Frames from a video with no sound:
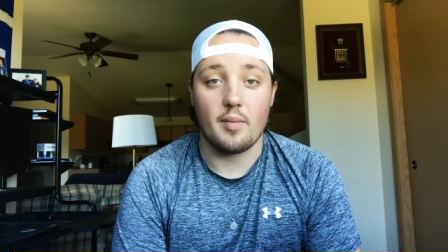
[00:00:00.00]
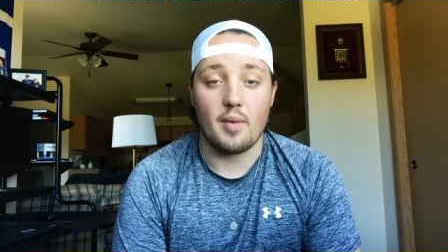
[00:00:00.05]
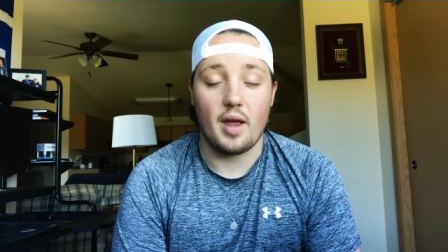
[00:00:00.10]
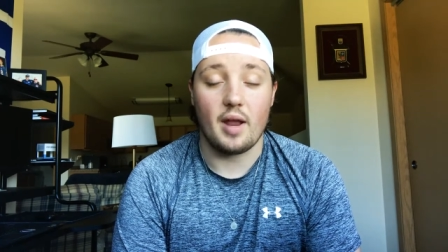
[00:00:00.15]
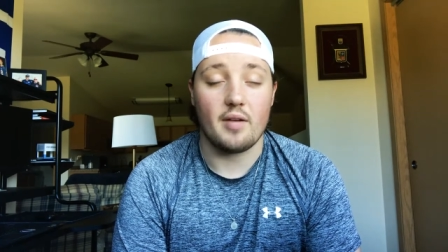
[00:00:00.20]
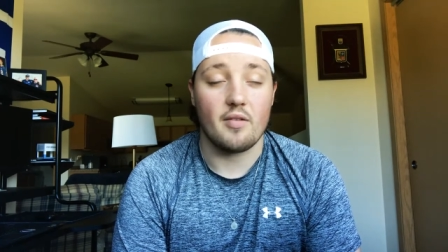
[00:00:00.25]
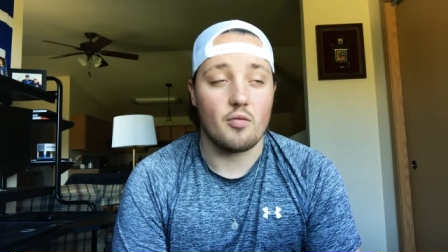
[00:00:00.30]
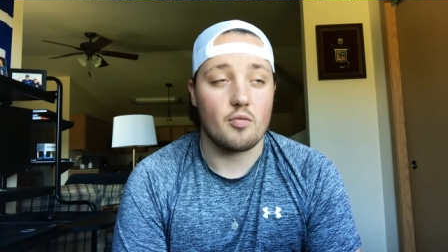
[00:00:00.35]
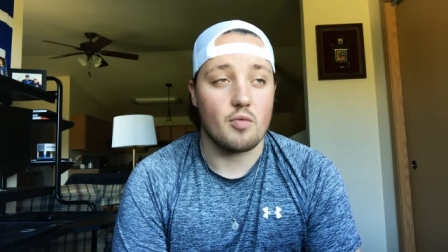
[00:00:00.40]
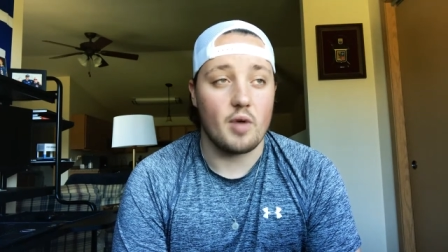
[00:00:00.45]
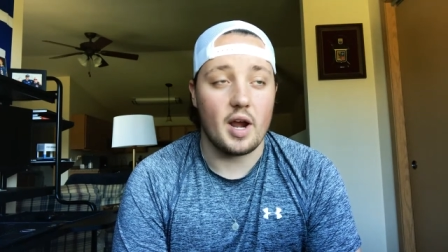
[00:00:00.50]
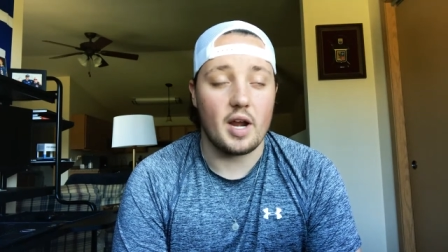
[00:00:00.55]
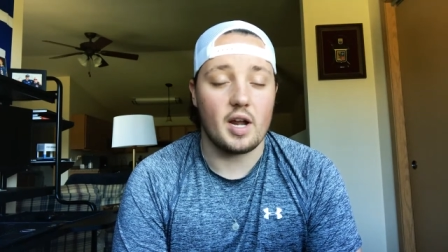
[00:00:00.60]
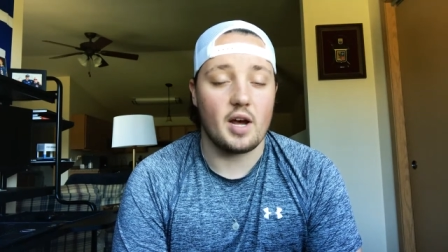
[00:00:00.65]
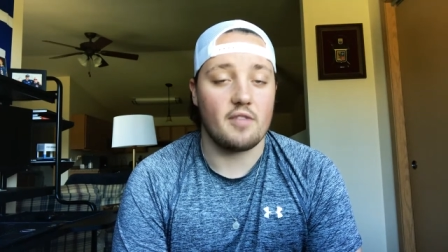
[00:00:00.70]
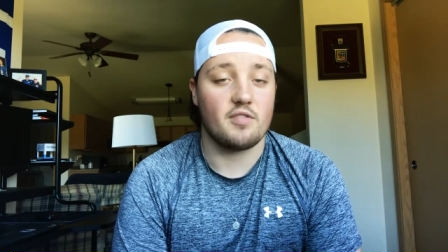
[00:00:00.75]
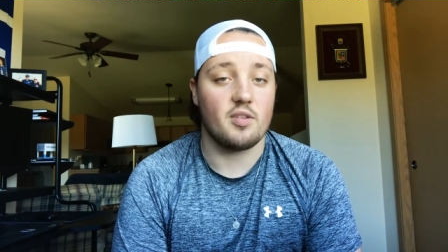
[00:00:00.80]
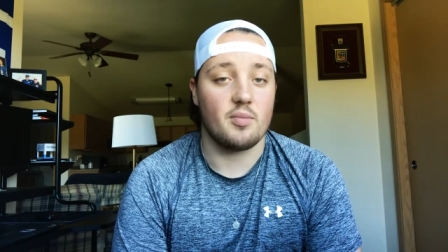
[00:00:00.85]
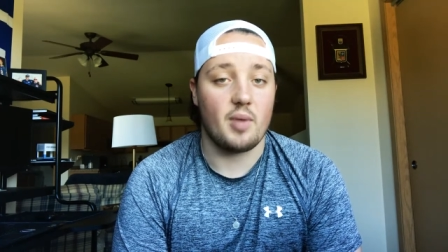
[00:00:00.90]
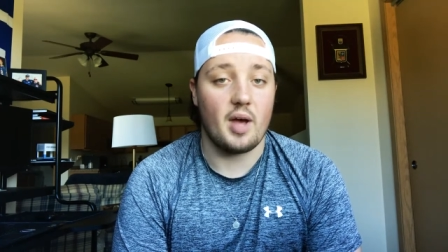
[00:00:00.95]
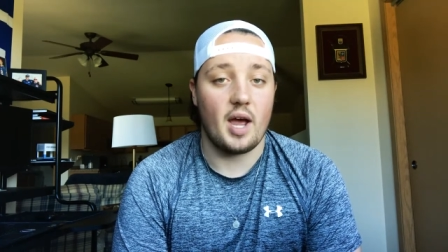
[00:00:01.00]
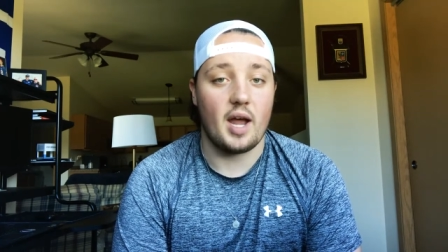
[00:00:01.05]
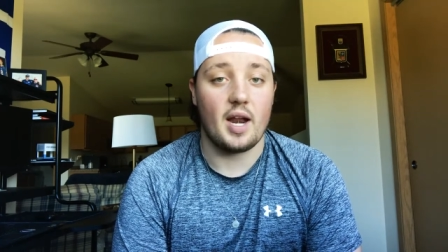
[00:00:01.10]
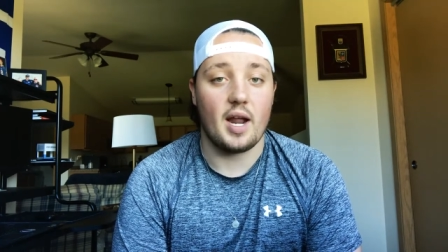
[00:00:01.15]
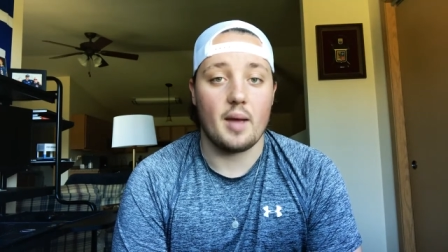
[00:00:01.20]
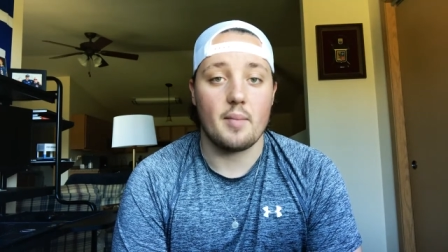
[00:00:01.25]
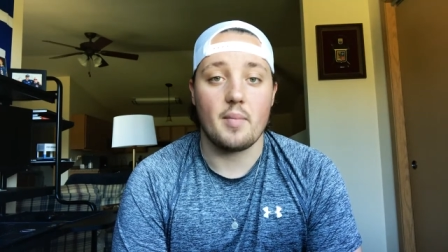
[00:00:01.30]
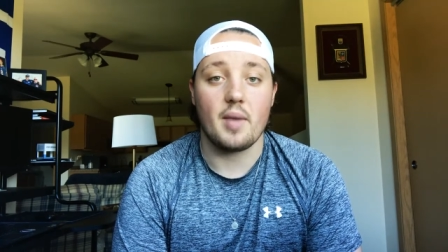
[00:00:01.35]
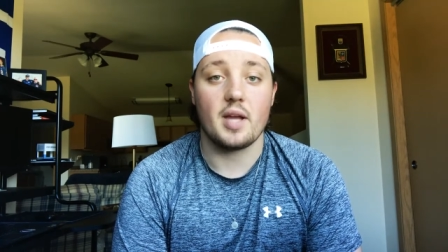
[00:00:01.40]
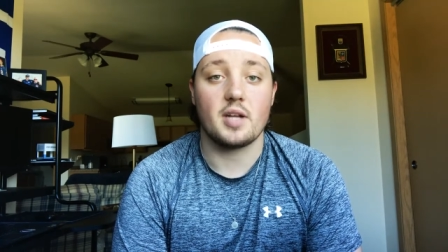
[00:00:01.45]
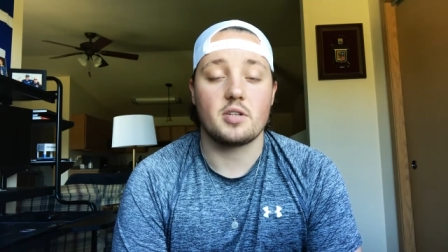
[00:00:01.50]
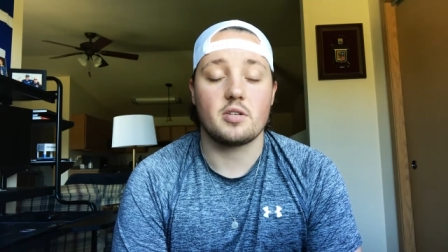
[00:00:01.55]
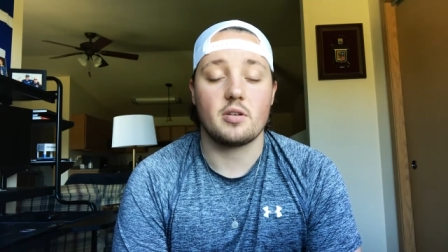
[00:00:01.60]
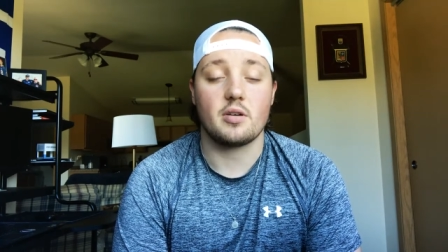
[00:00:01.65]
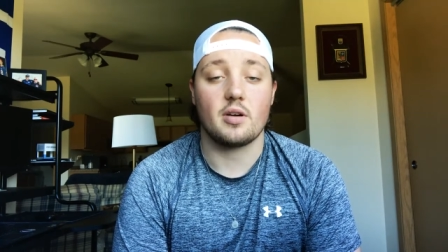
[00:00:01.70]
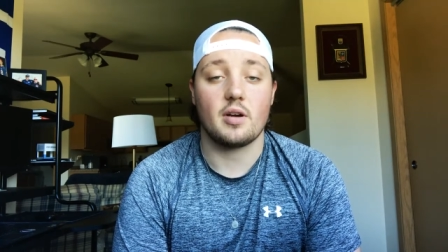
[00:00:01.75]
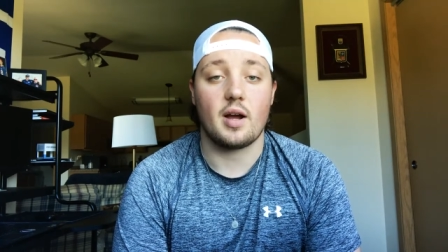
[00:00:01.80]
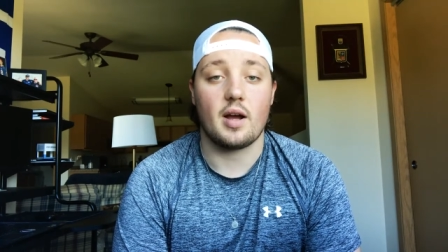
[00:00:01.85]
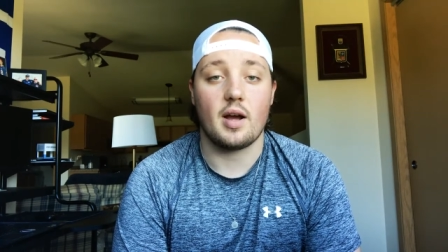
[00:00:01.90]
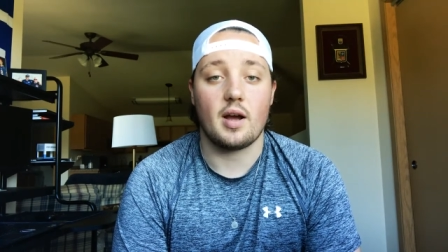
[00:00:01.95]
And right off the bat, I made
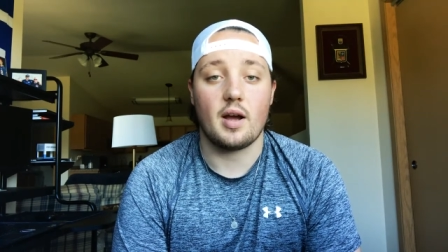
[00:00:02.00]
sure